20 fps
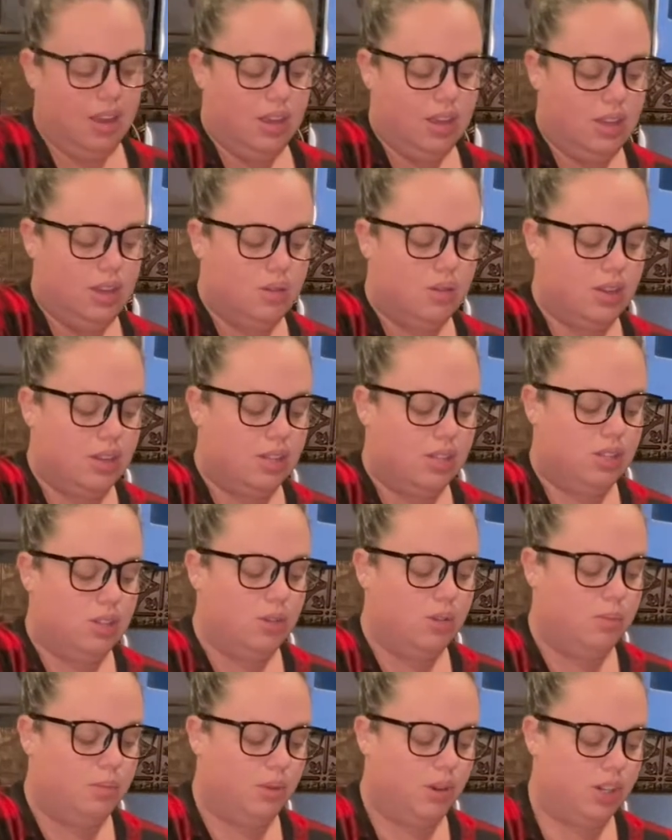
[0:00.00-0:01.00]
you can do
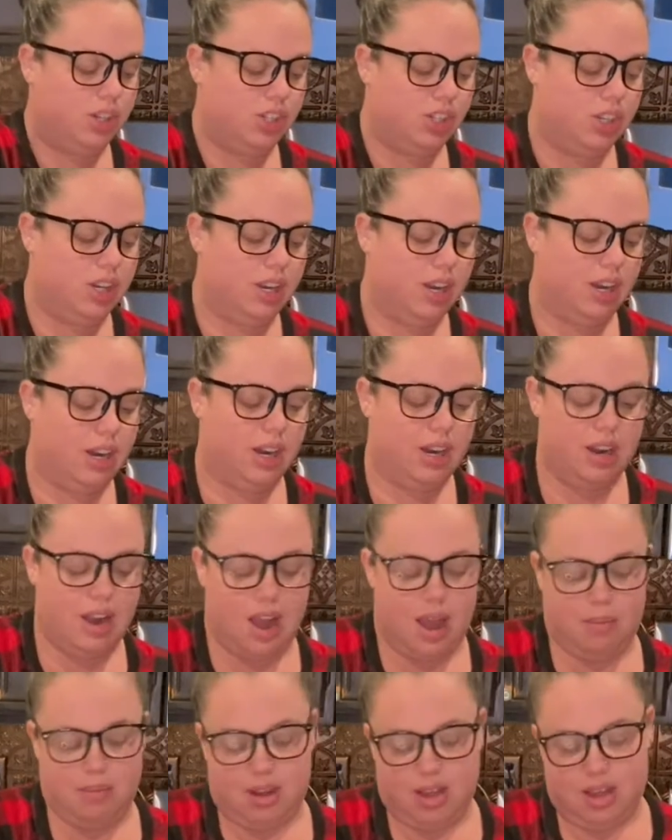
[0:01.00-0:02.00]
more sugar.
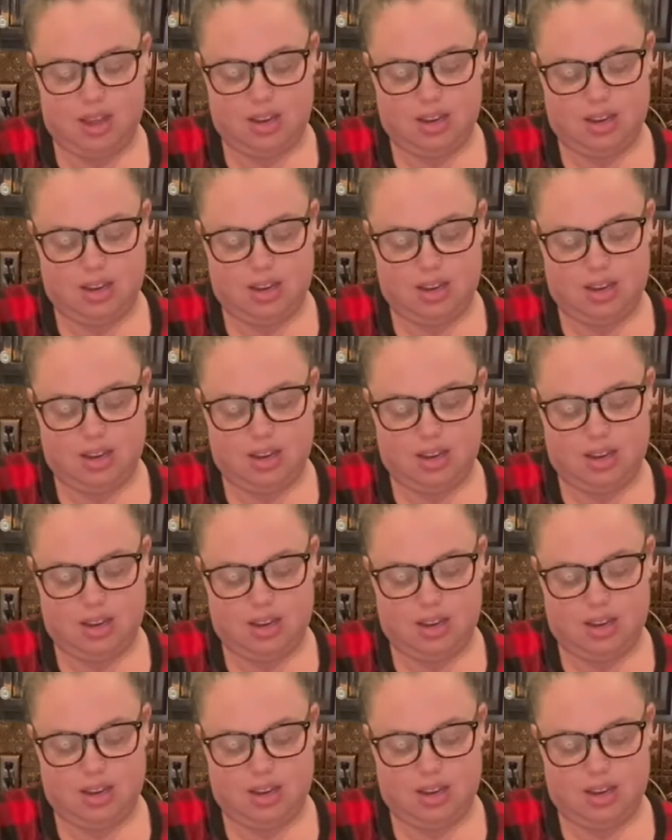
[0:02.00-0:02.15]
I'm not